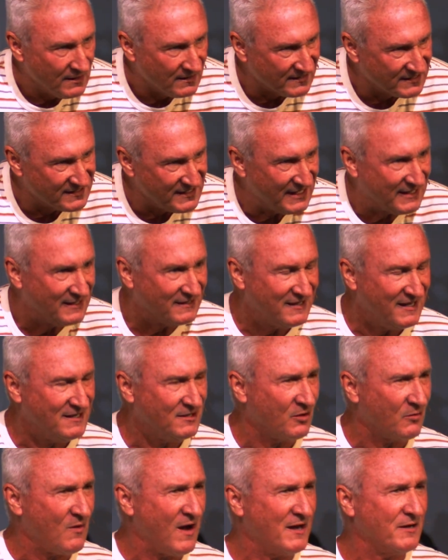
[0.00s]
The second thing
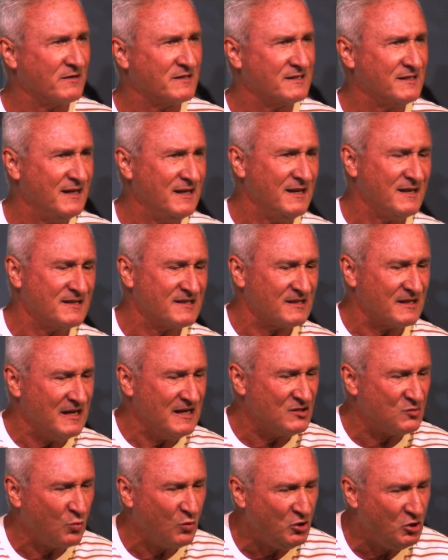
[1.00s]
the writer says
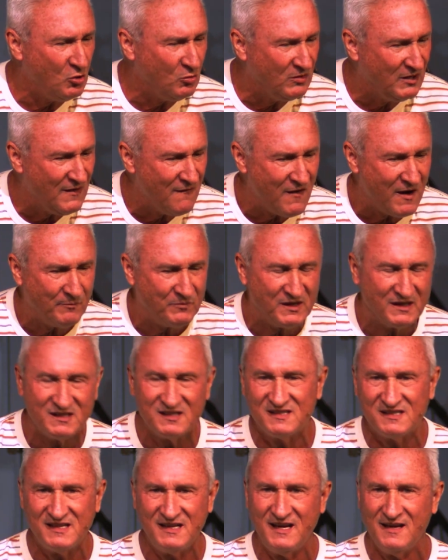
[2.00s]
is, will you give up the
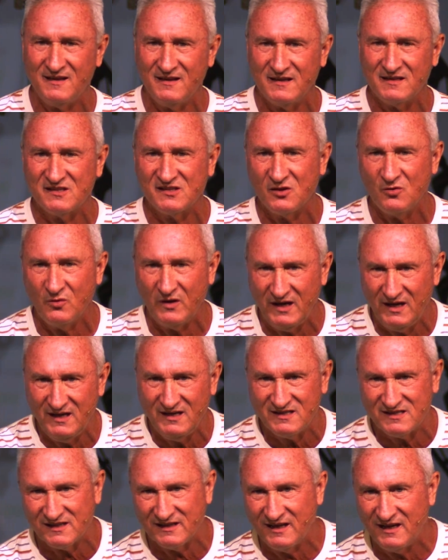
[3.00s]
sin that so
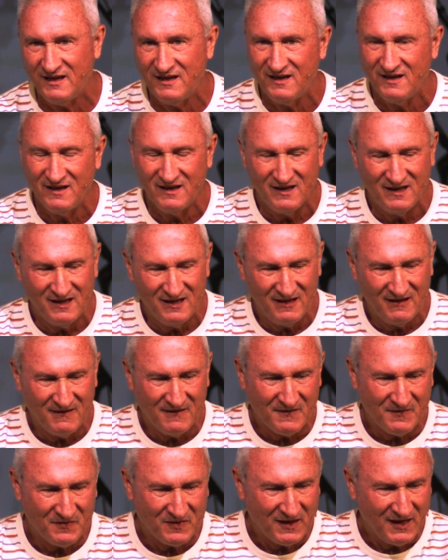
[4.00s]
easily
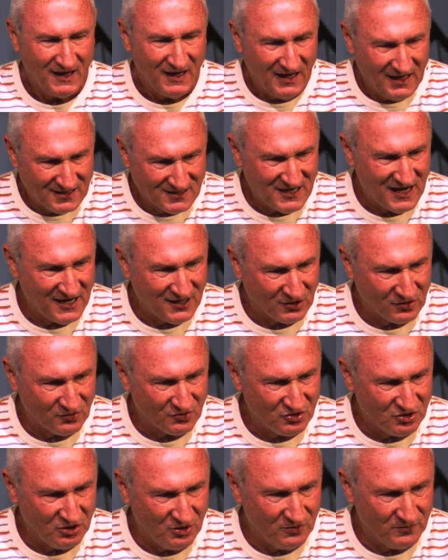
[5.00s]

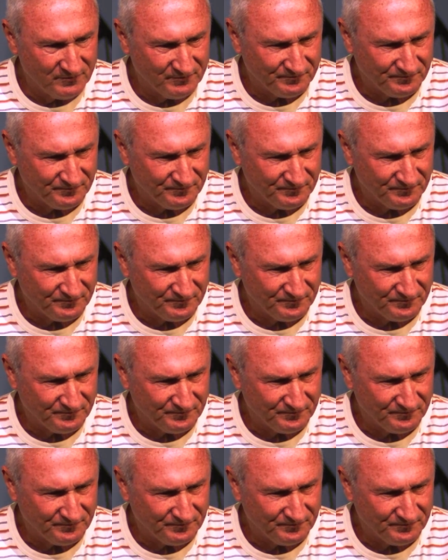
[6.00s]
entangles you?